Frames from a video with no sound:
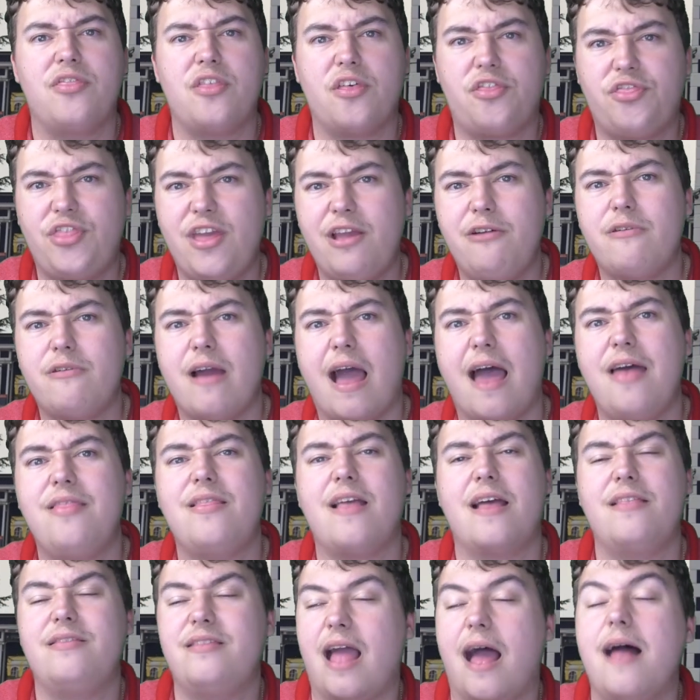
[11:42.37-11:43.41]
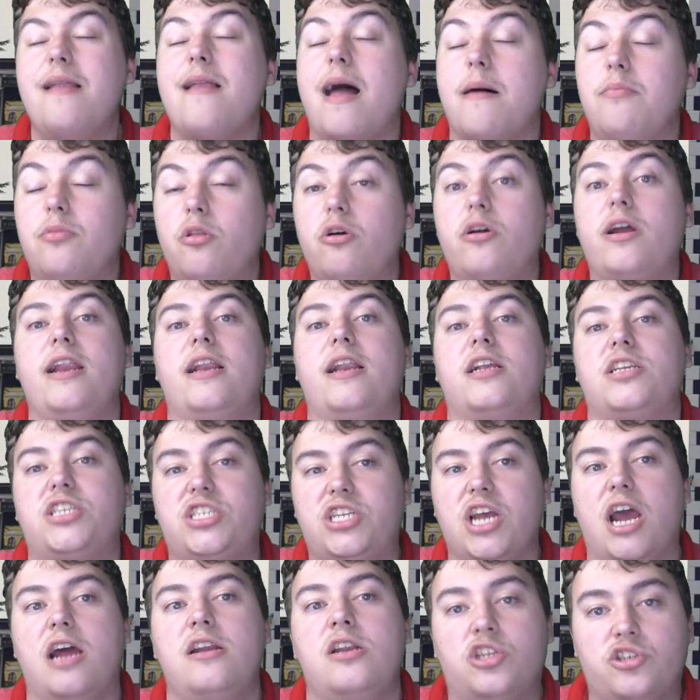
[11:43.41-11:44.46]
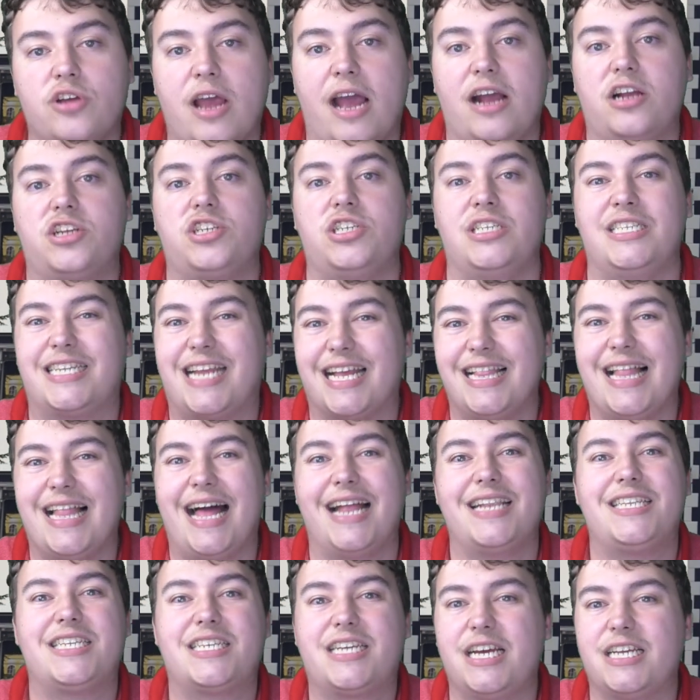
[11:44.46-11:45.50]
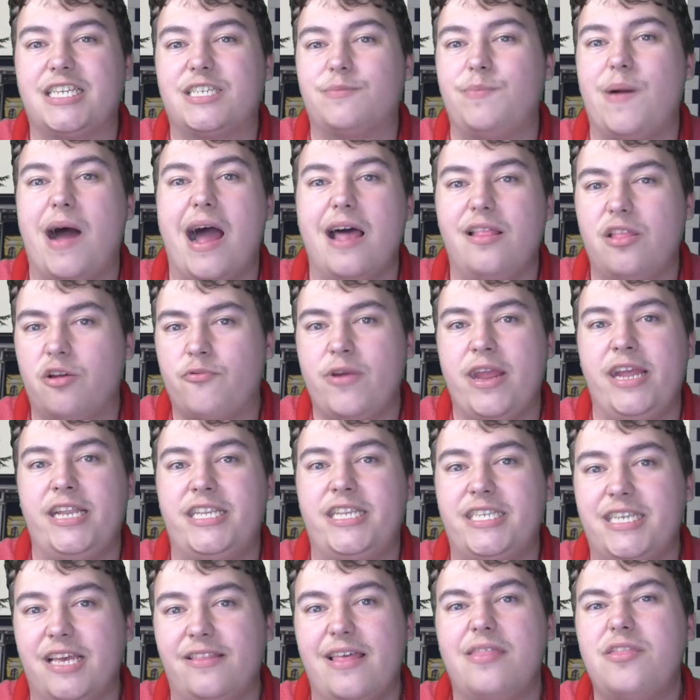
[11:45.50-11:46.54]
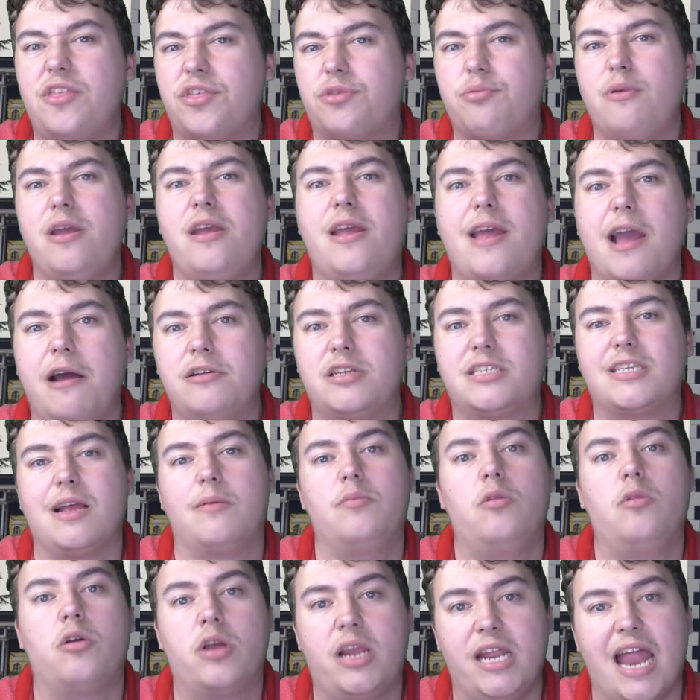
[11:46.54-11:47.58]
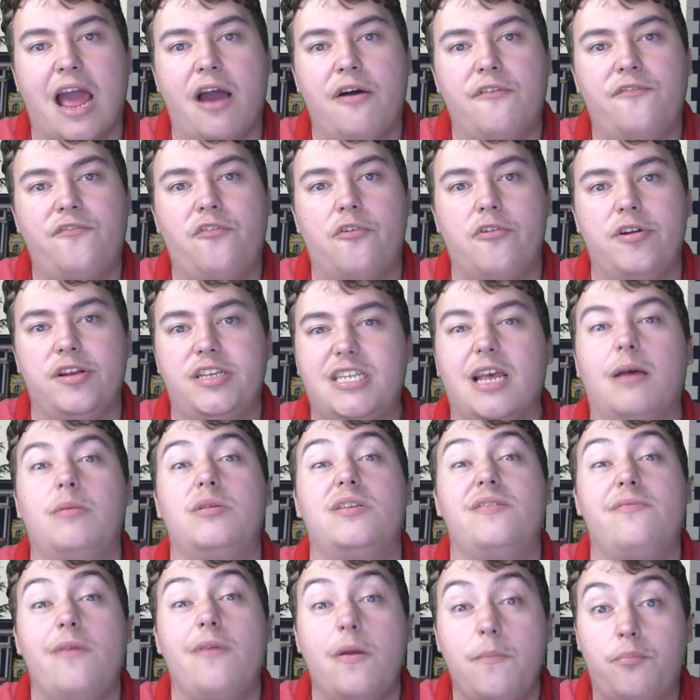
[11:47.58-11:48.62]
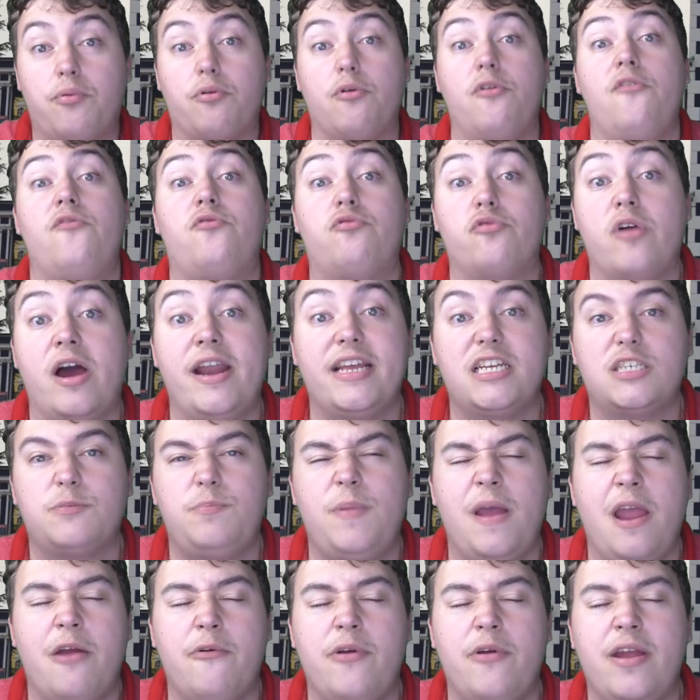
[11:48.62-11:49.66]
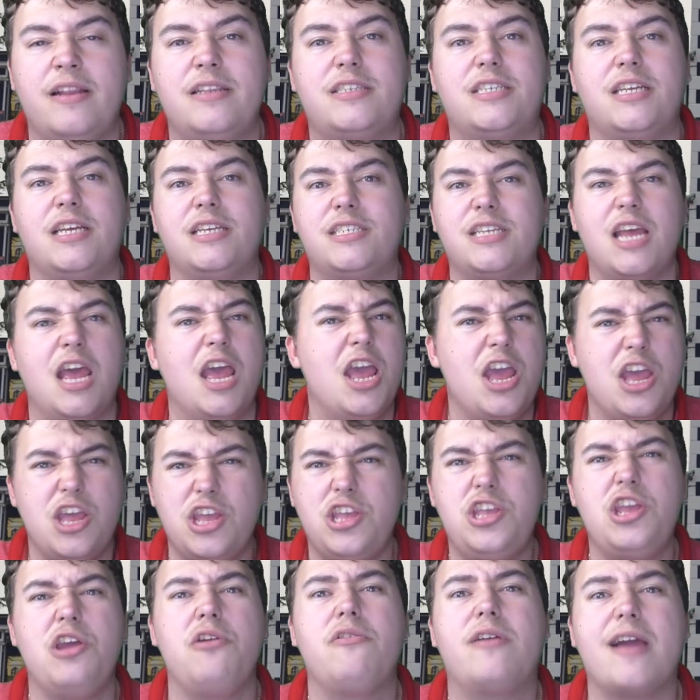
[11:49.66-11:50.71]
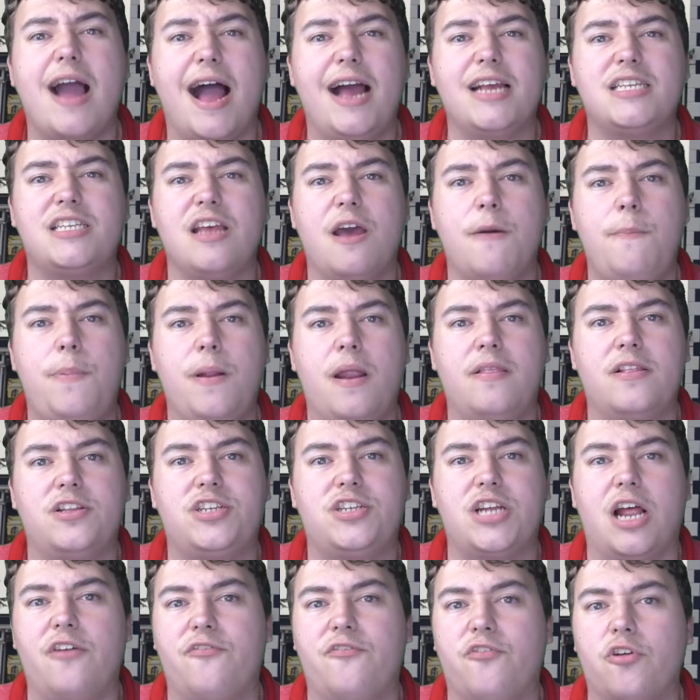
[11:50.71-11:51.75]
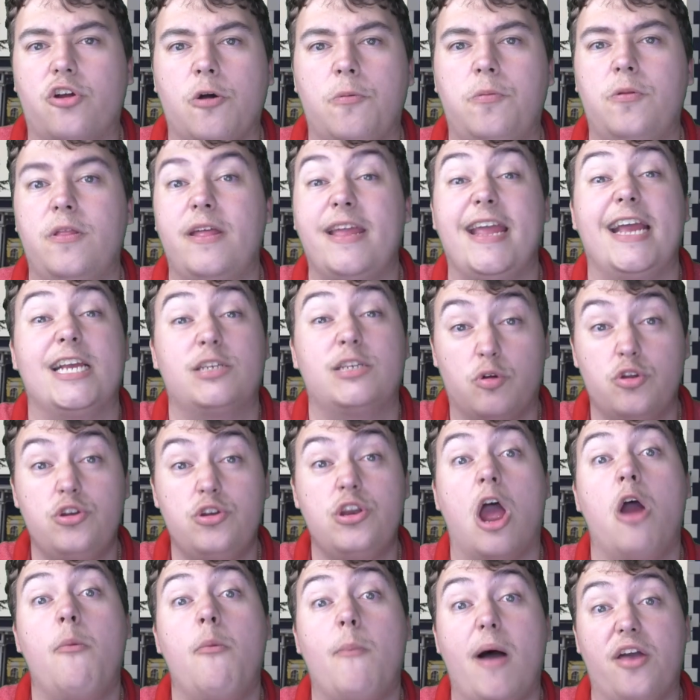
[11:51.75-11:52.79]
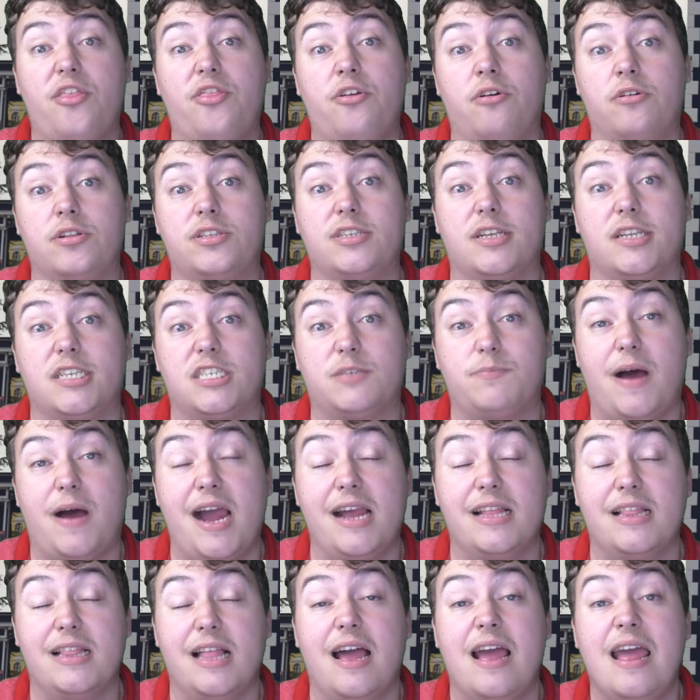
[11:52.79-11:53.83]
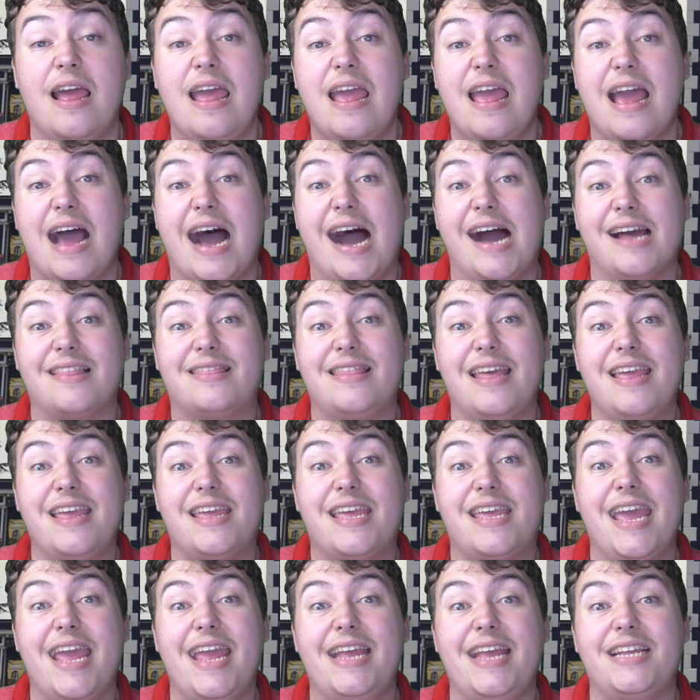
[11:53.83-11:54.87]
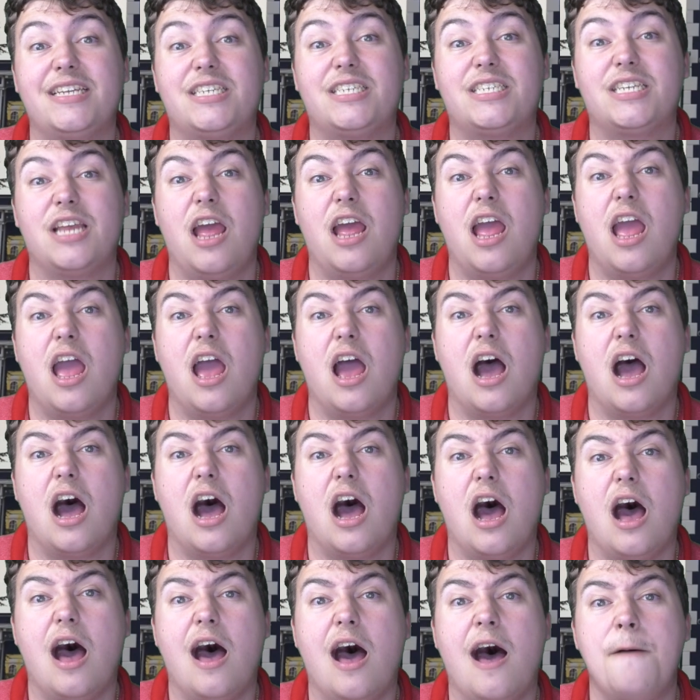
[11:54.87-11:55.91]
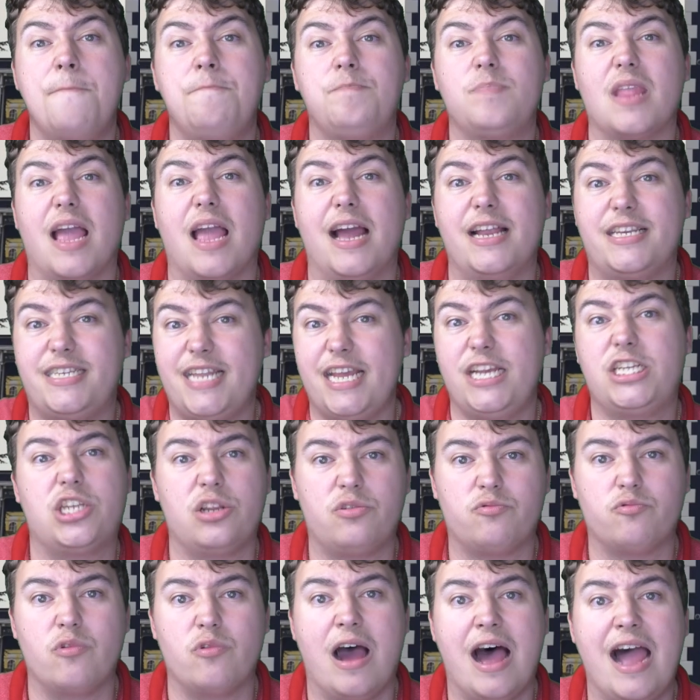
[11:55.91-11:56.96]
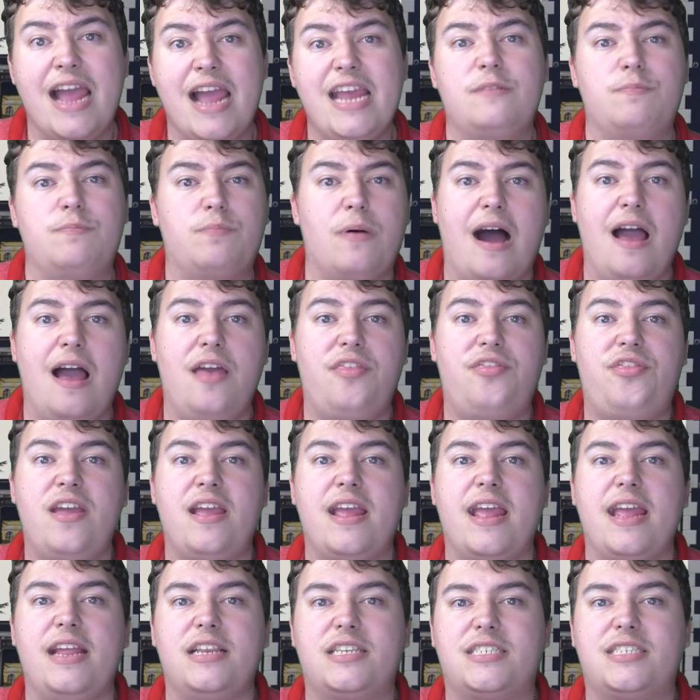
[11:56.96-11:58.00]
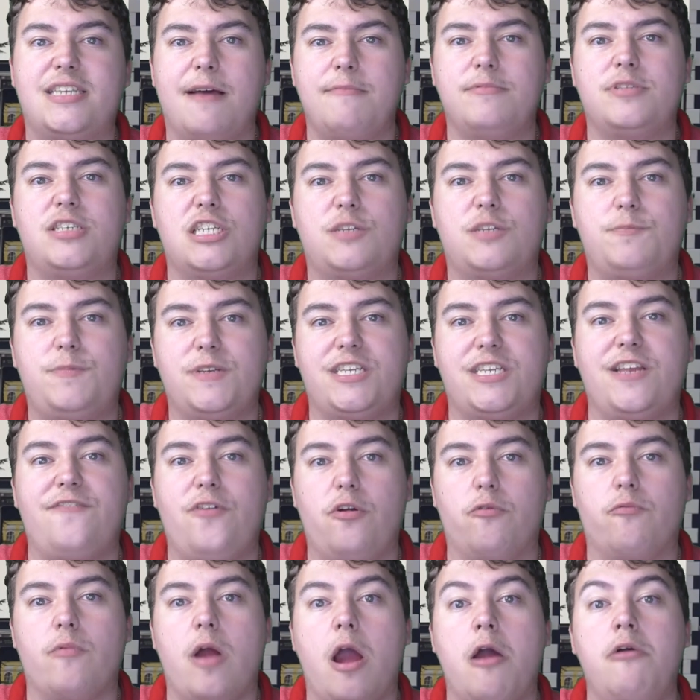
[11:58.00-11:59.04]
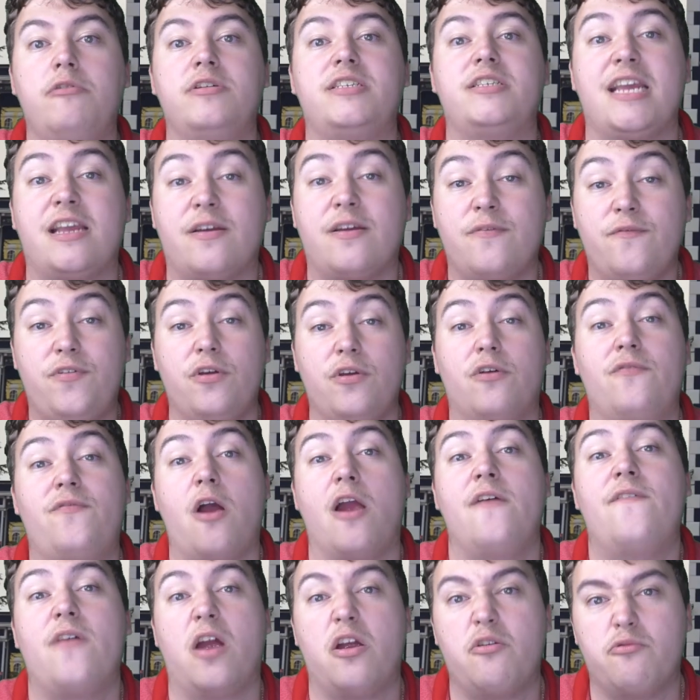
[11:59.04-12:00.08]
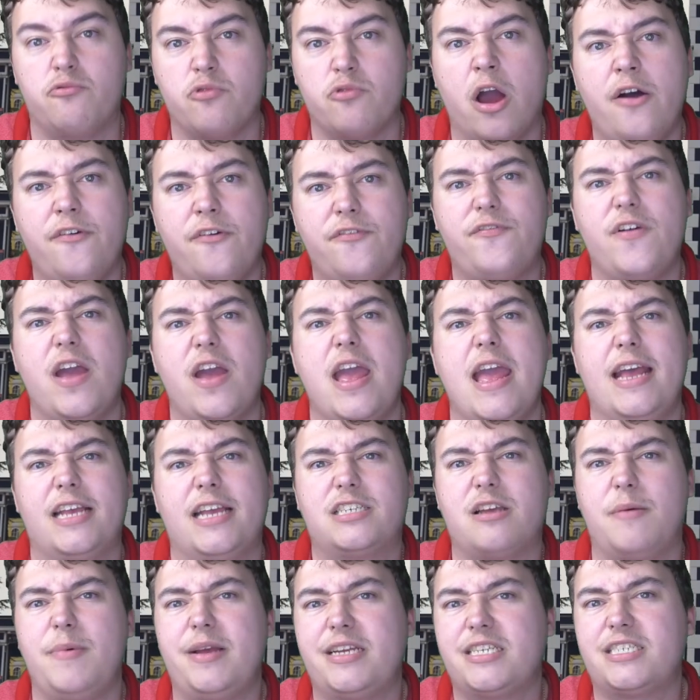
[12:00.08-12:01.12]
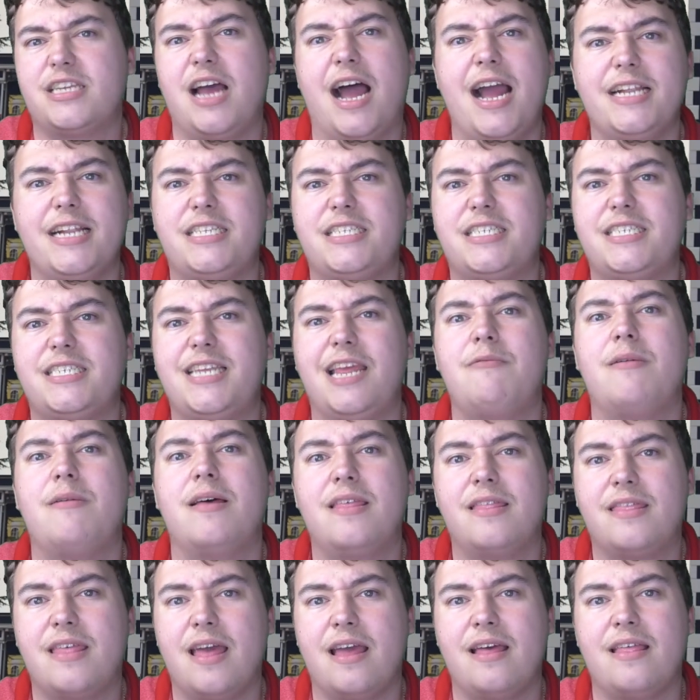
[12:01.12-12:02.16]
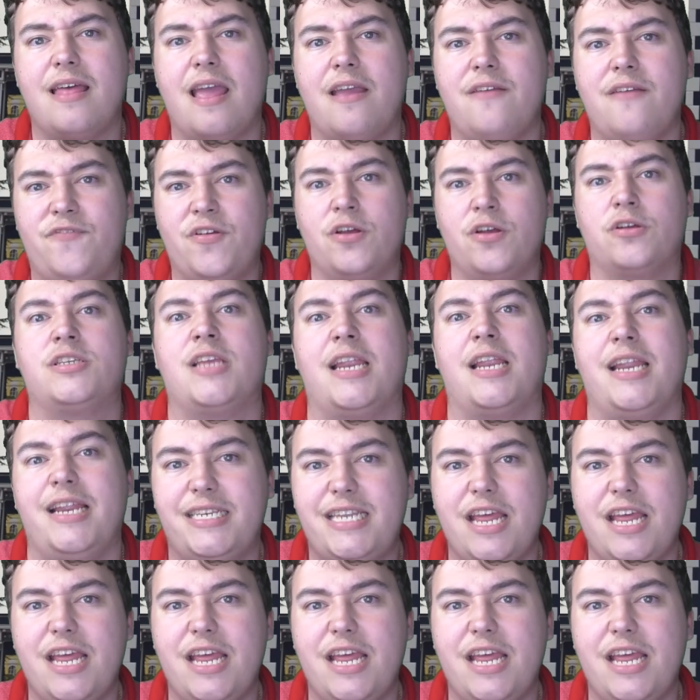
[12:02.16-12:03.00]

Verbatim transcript: The thing, and I'm looking at certain attractions, Galactica, Smiler, they're the three coasters I'm looking out for in terms of improved ride experiences. You guys that have been on the channel for a couple of years will know my thoughts on Smiler. I think it's a decent ride, but I think in terms of specific rows it can feel very, very rough, so I'm excited to see whether it feels any